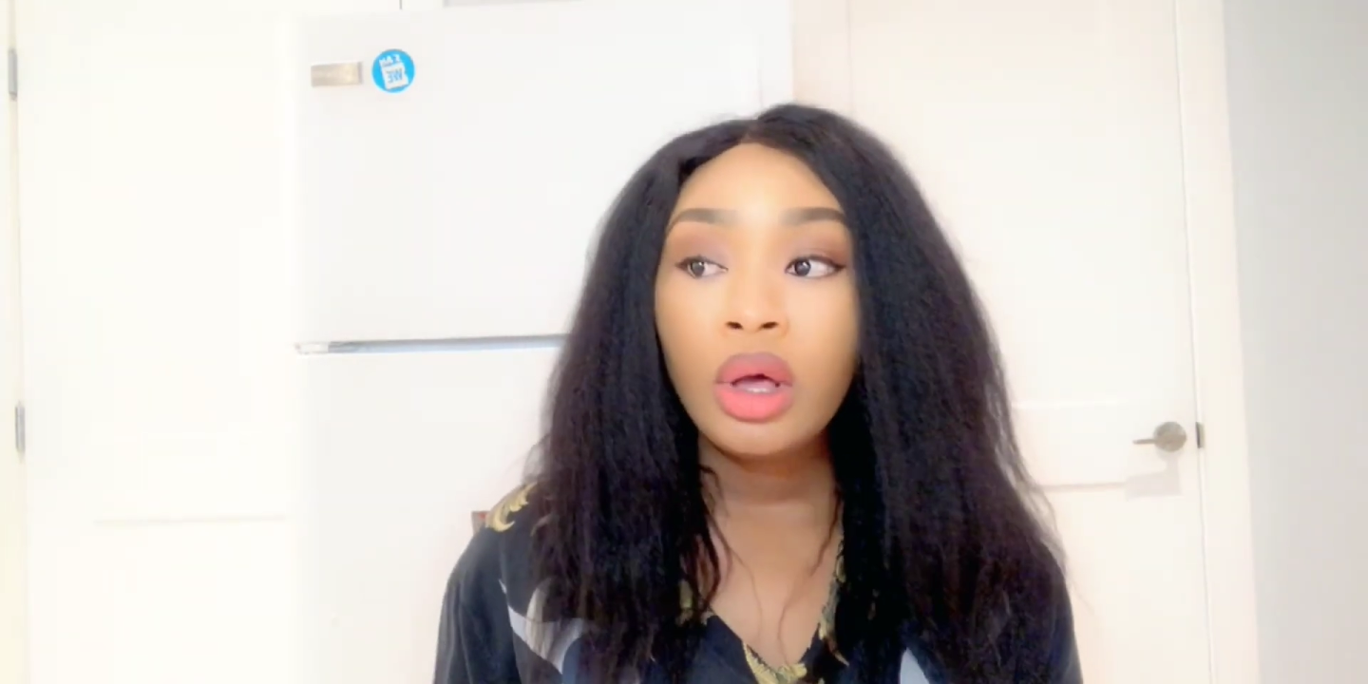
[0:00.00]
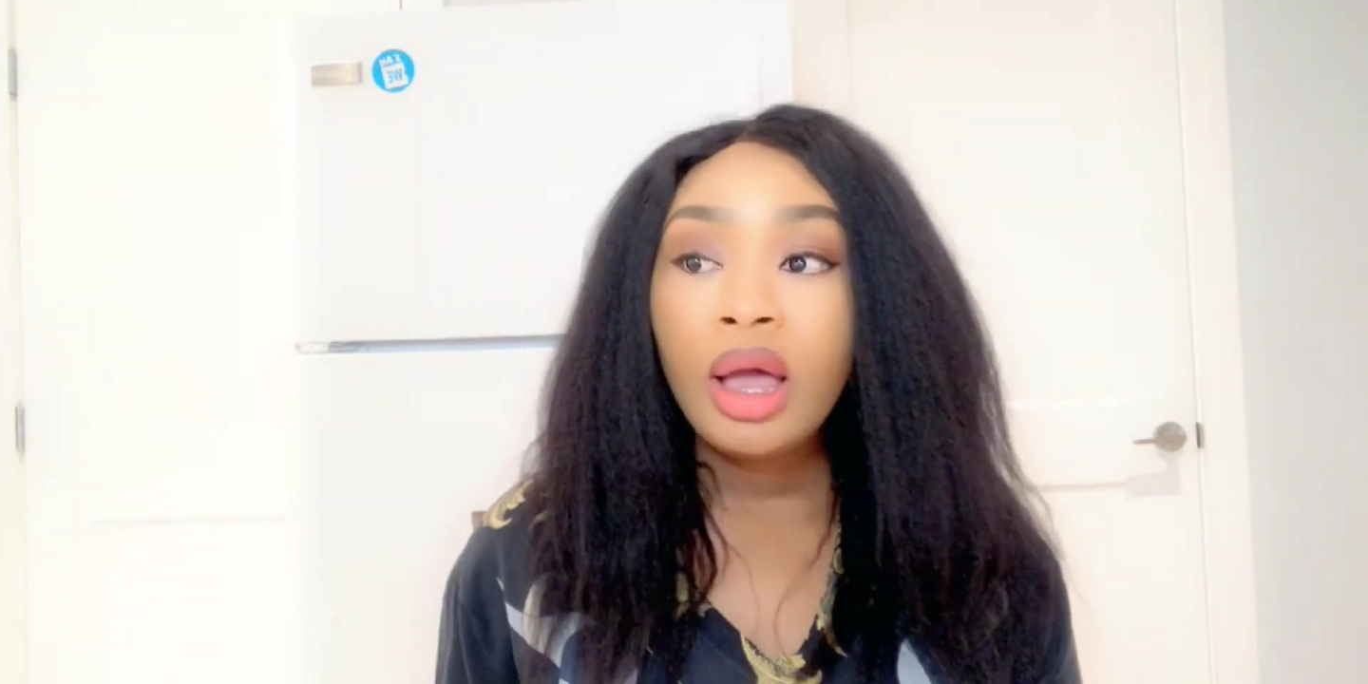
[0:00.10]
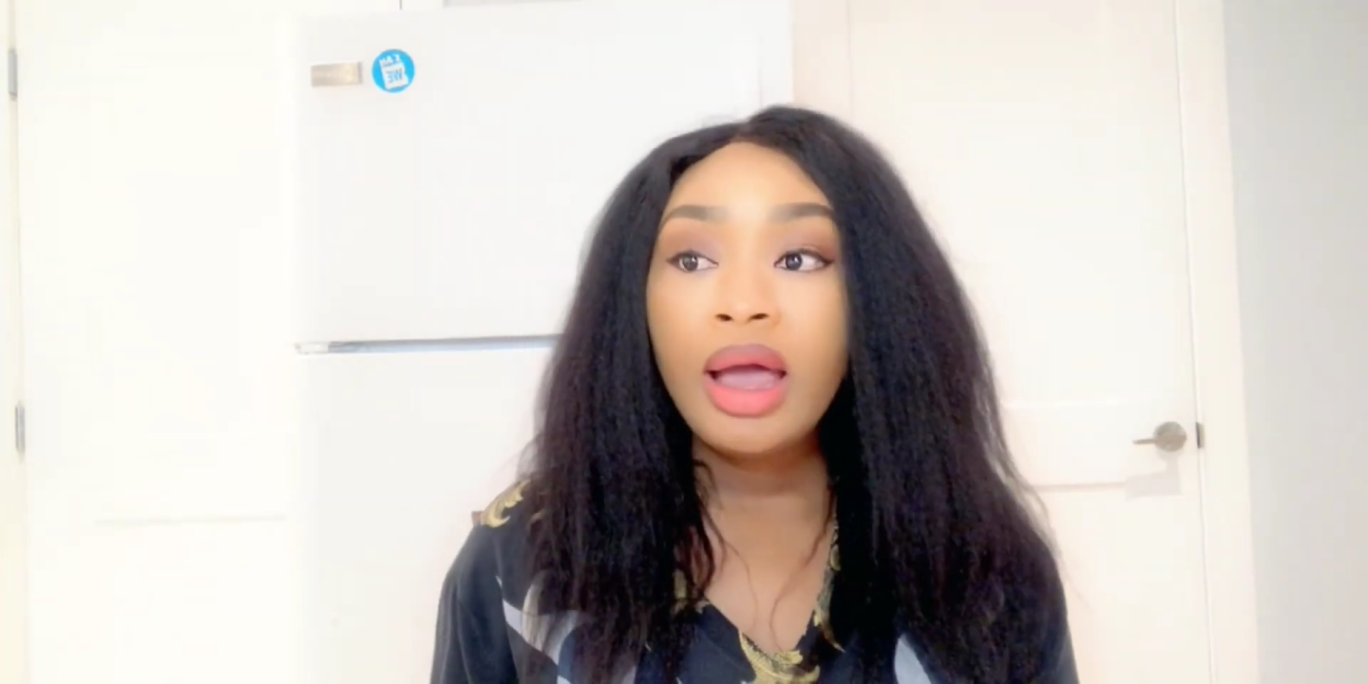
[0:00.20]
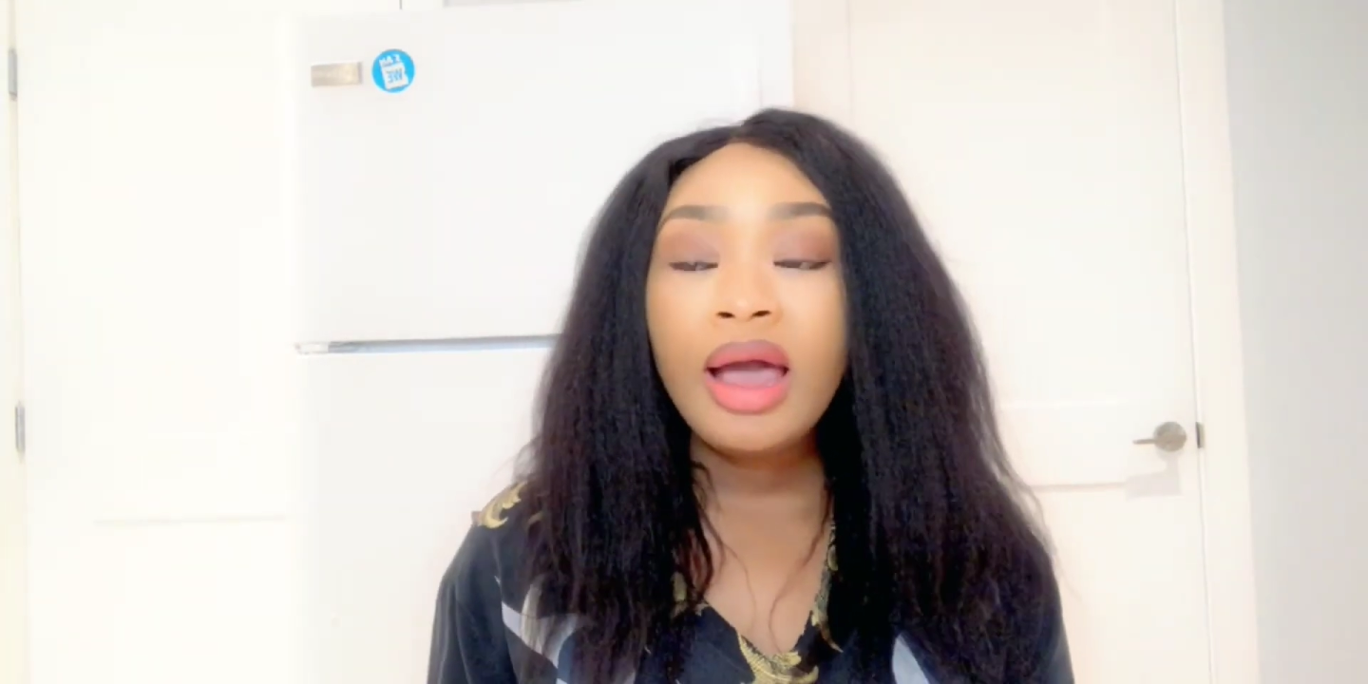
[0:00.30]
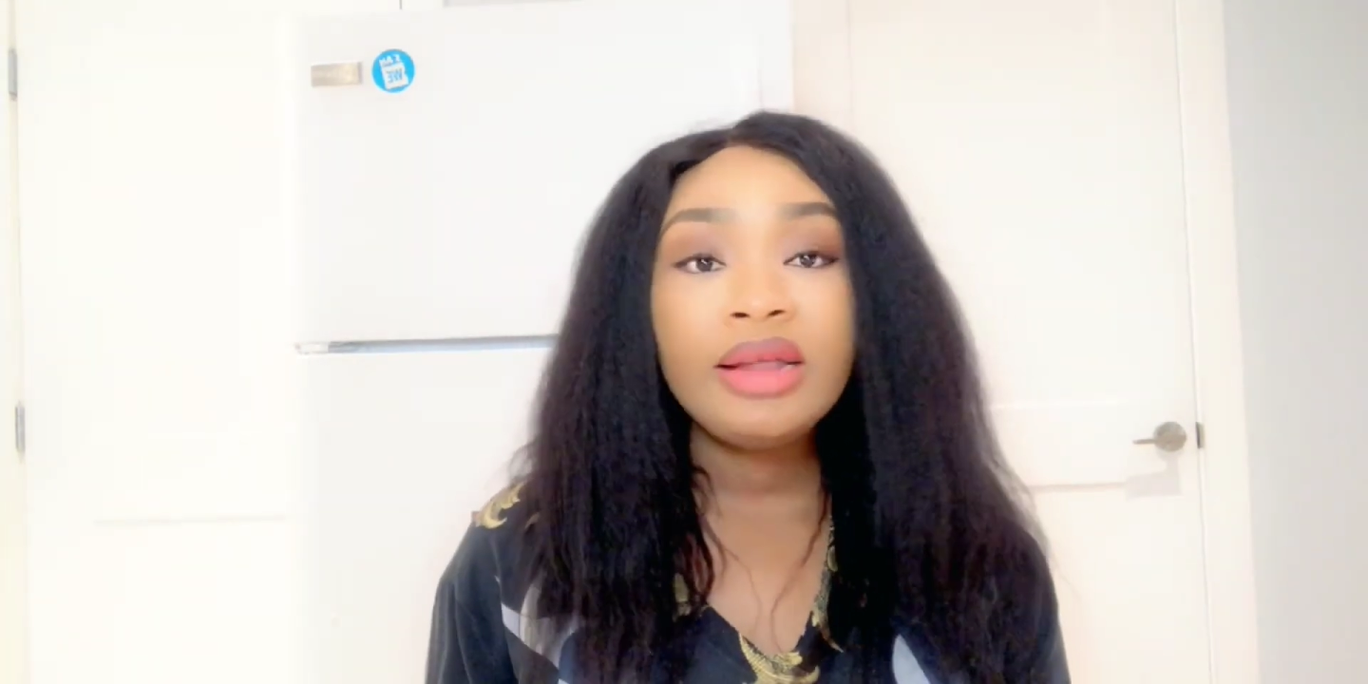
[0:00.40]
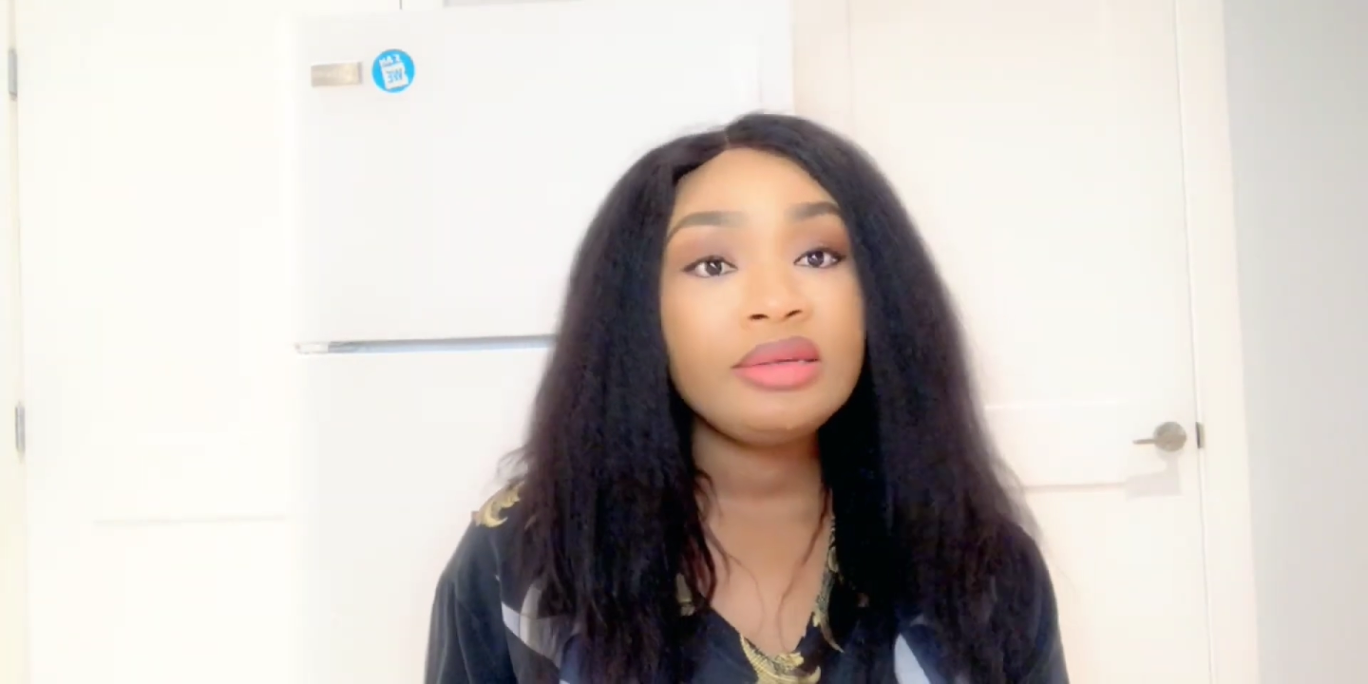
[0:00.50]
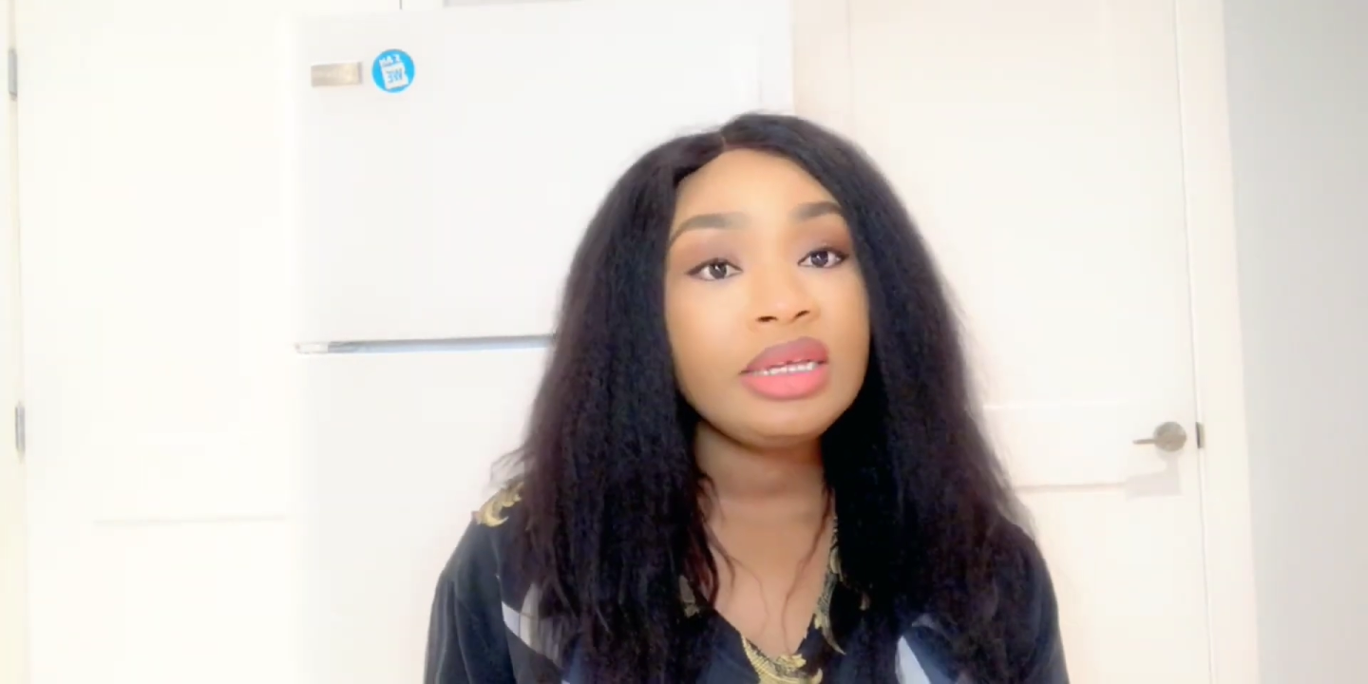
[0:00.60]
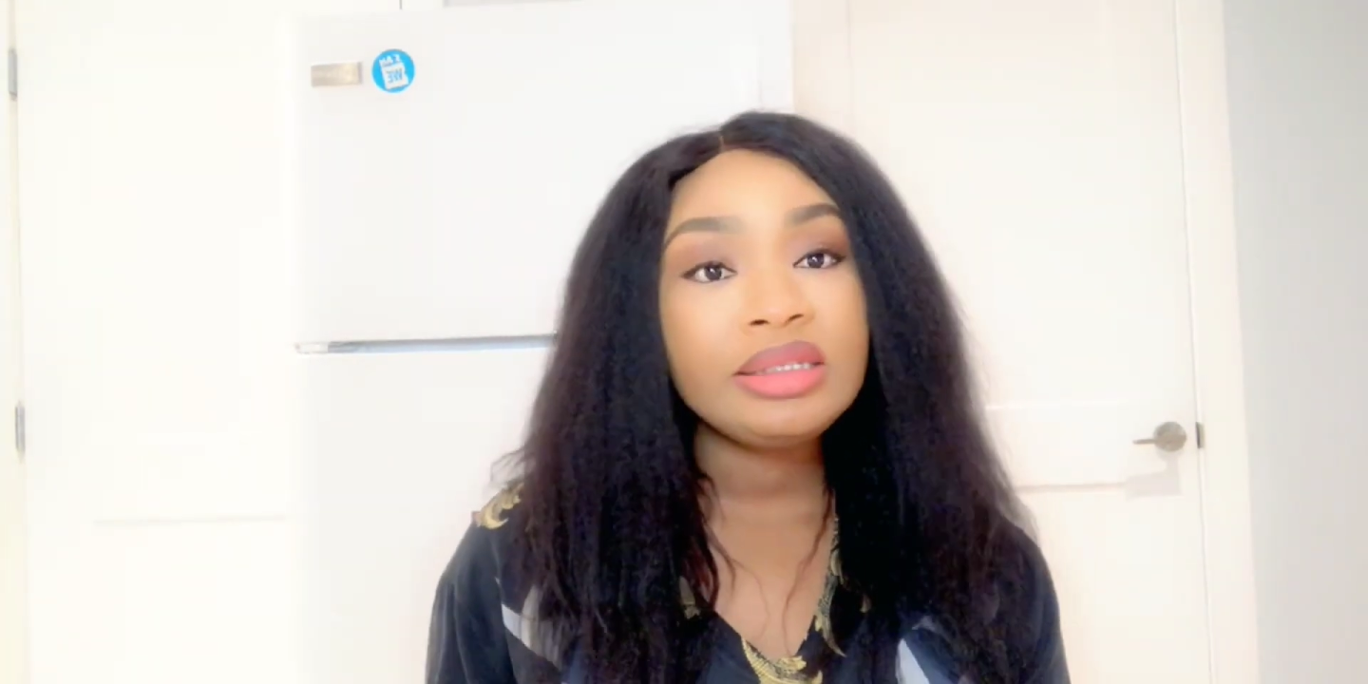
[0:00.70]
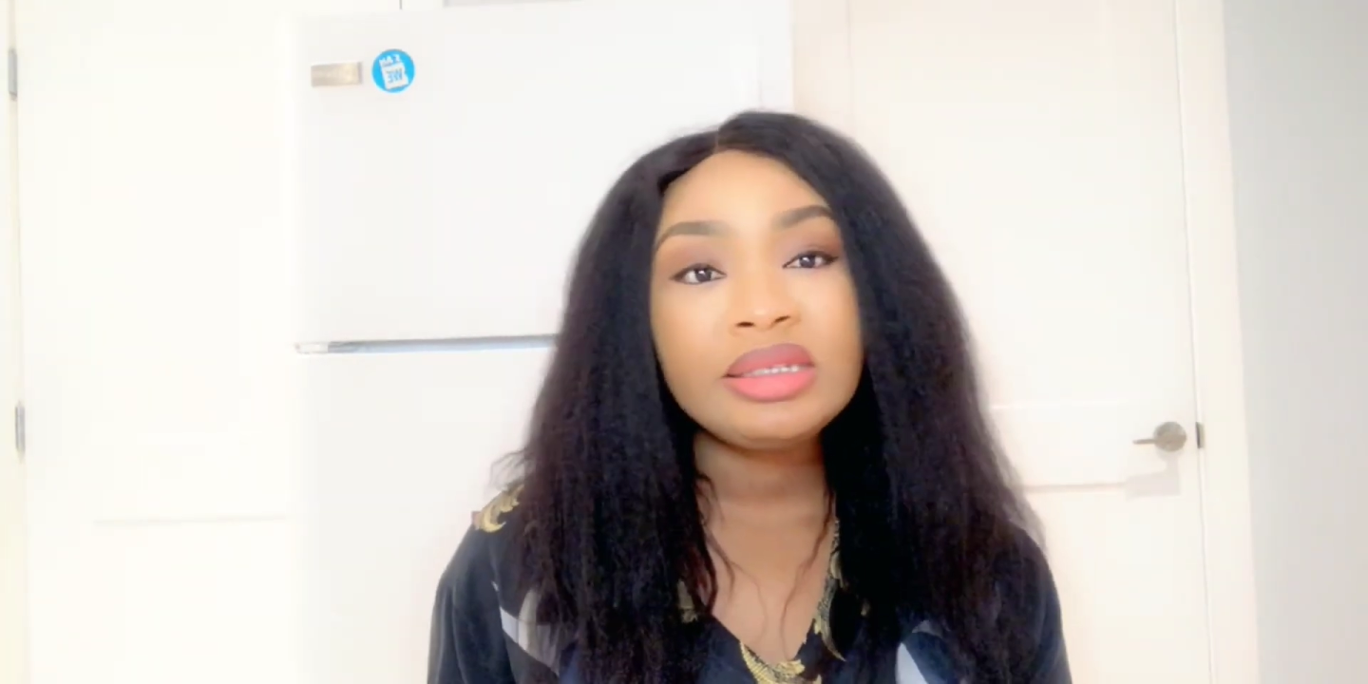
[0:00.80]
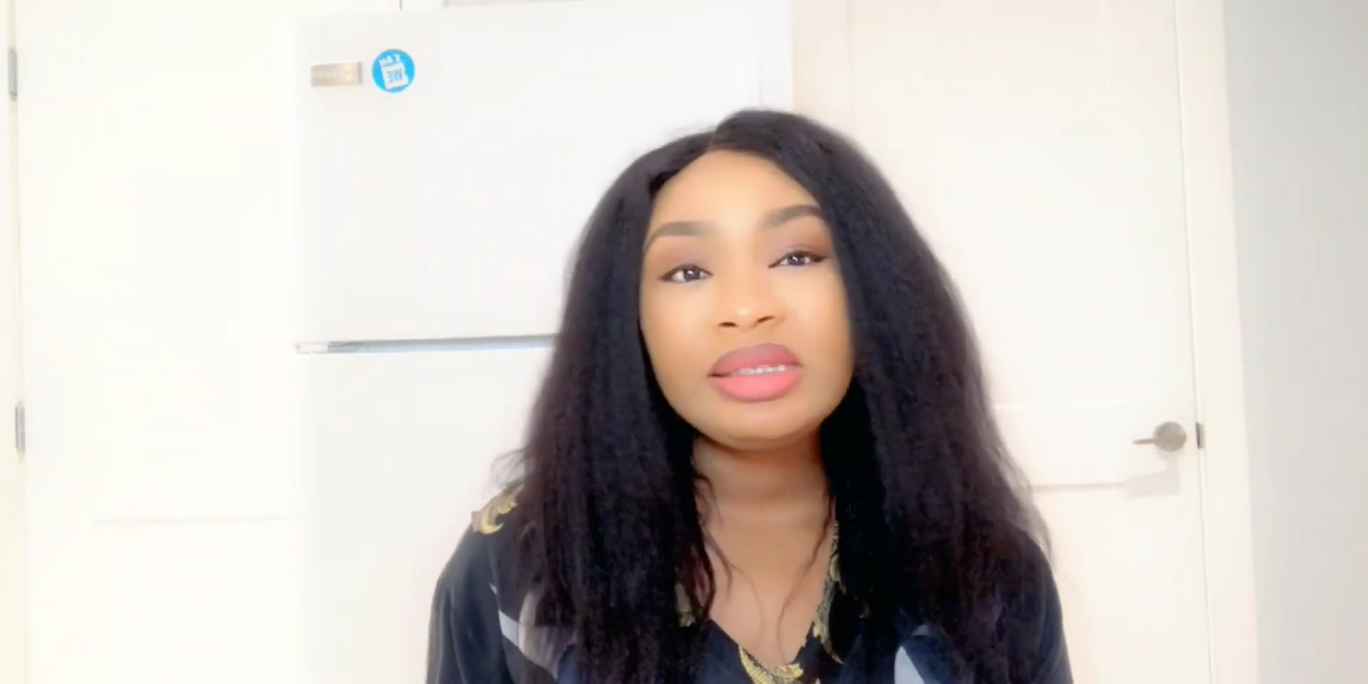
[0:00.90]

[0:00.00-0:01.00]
and it is